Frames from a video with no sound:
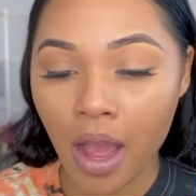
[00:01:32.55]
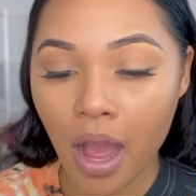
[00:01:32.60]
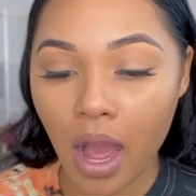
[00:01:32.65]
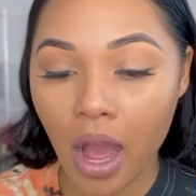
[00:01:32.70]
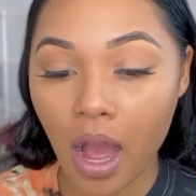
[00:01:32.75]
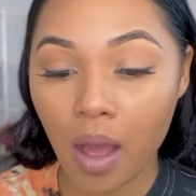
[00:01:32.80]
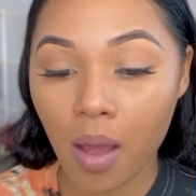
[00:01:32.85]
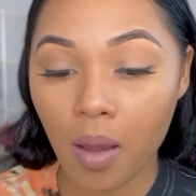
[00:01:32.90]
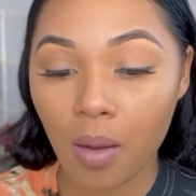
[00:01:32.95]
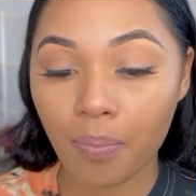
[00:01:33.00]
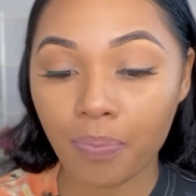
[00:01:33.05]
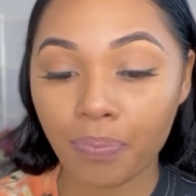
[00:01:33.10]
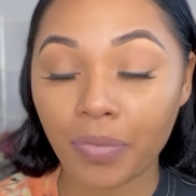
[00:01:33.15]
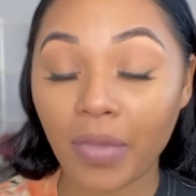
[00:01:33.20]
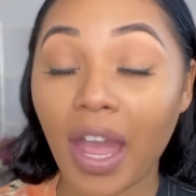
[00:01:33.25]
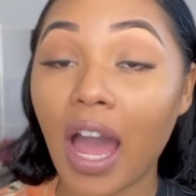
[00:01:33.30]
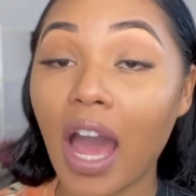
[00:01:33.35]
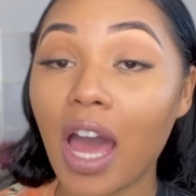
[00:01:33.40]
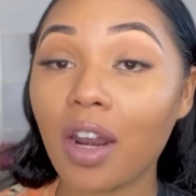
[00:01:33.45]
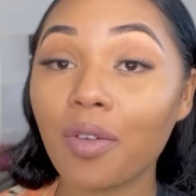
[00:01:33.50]
Out
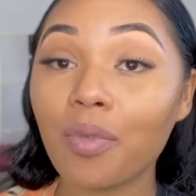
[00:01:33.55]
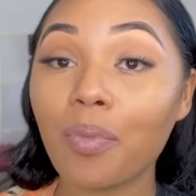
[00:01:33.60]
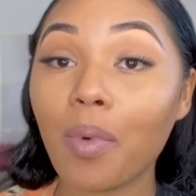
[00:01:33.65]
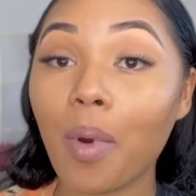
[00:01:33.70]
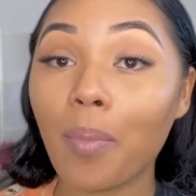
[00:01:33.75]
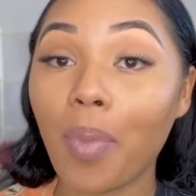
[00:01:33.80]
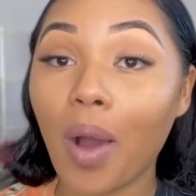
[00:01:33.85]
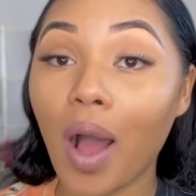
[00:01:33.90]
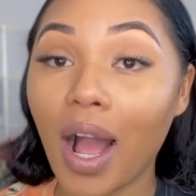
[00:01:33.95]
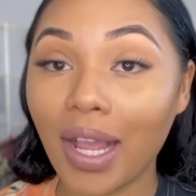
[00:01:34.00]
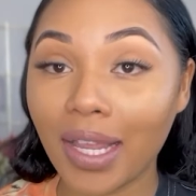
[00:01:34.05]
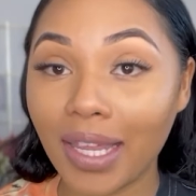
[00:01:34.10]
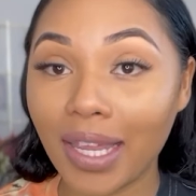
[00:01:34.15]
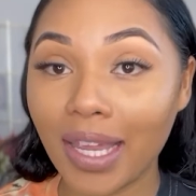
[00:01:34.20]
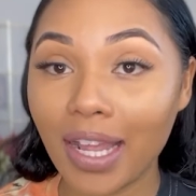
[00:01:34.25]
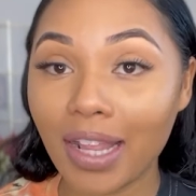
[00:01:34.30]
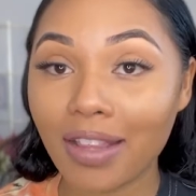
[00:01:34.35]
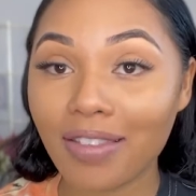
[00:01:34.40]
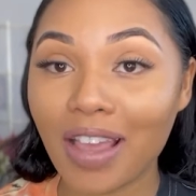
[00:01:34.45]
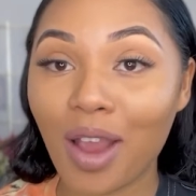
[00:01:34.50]
of
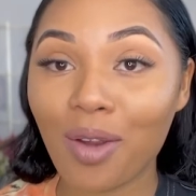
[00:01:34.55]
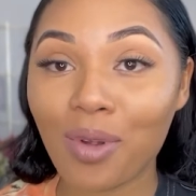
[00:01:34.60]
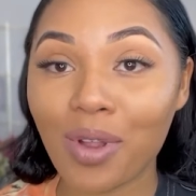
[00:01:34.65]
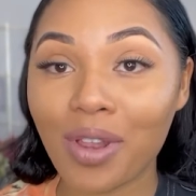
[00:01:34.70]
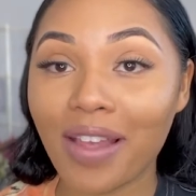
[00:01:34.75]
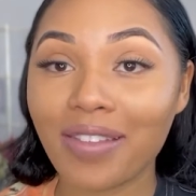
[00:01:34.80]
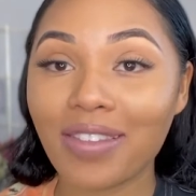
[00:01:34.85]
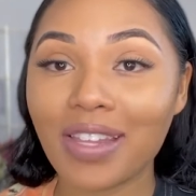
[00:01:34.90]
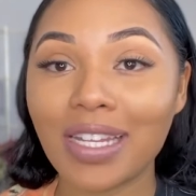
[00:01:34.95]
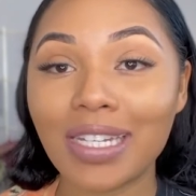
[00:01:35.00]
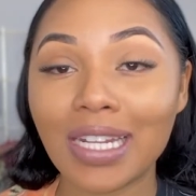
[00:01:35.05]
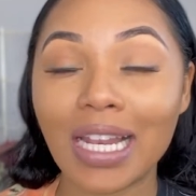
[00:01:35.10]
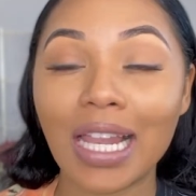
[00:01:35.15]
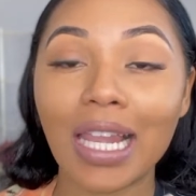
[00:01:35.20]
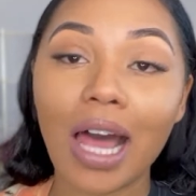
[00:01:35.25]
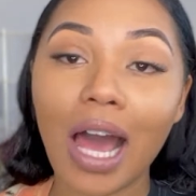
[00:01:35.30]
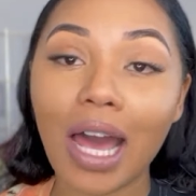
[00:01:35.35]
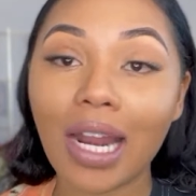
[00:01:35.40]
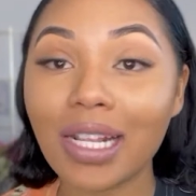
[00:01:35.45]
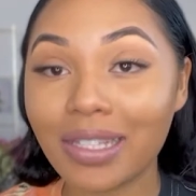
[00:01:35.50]
pocket, I realized I did a
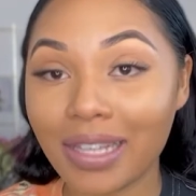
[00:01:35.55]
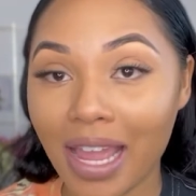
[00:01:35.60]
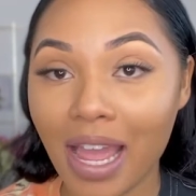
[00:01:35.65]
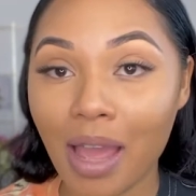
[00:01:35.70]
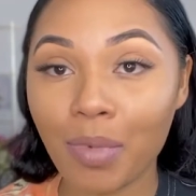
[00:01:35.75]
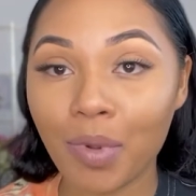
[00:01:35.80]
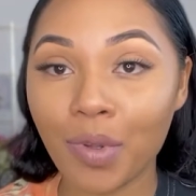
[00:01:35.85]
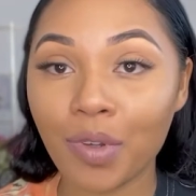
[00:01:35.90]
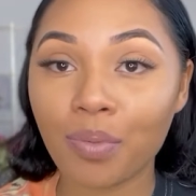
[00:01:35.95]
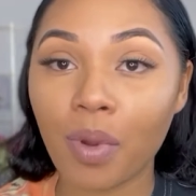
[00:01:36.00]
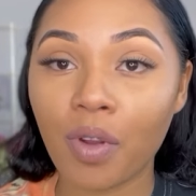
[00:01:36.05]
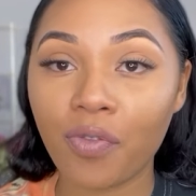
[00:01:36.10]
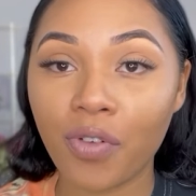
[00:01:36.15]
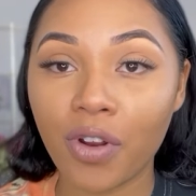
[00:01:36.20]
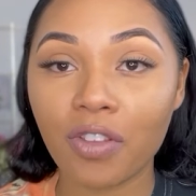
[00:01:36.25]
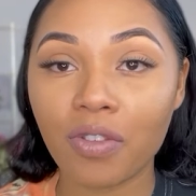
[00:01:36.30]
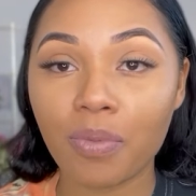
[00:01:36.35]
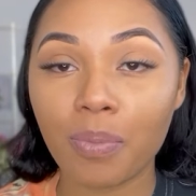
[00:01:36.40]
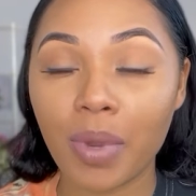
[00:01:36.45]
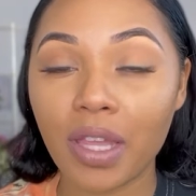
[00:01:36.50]
lot of damage my
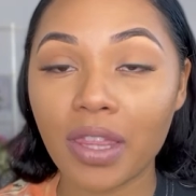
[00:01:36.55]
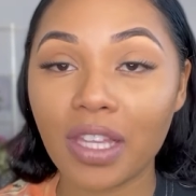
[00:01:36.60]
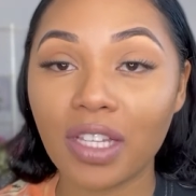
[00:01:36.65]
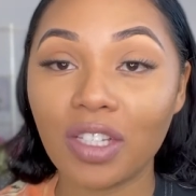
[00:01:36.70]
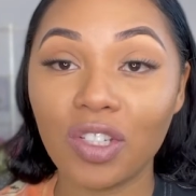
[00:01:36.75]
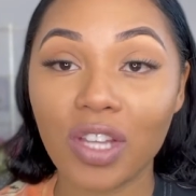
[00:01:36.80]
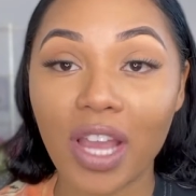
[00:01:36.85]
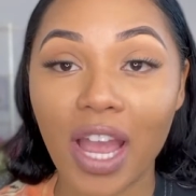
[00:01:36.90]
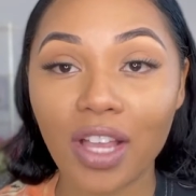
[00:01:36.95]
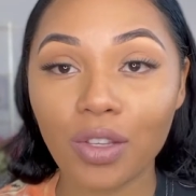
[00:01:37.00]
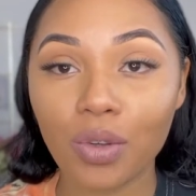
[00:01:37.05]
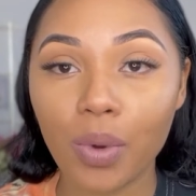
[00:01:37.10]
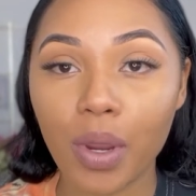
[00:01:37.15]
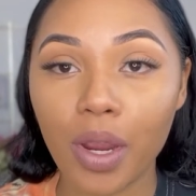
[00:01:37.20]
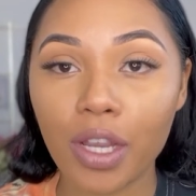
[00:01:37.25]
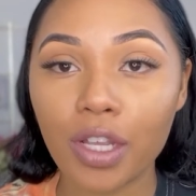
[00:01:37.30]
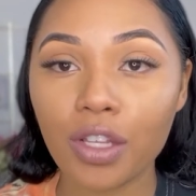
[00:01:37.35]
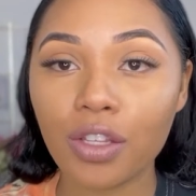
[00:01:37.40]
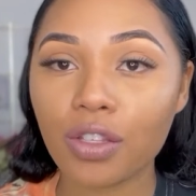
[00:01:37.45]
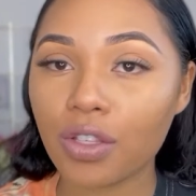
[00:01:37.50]
first month in January.